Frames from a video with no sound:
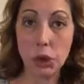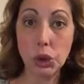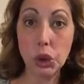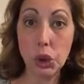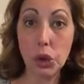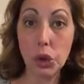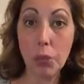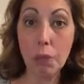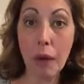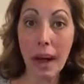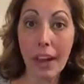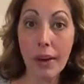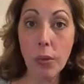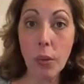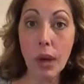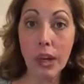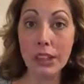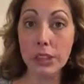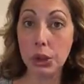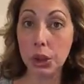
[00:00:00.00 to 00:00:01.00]
So you
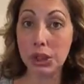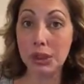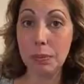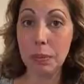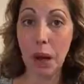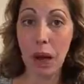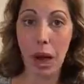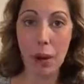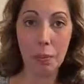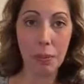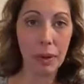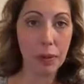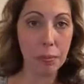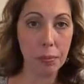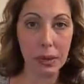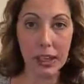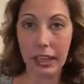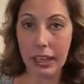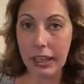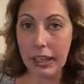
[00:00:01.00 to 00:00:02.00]
might want to just pop a
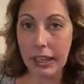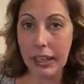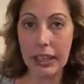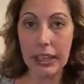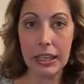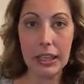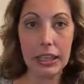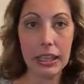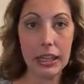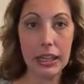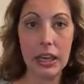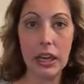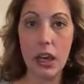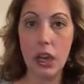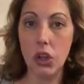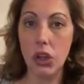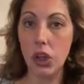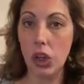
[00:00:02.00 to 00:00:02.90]
banana in,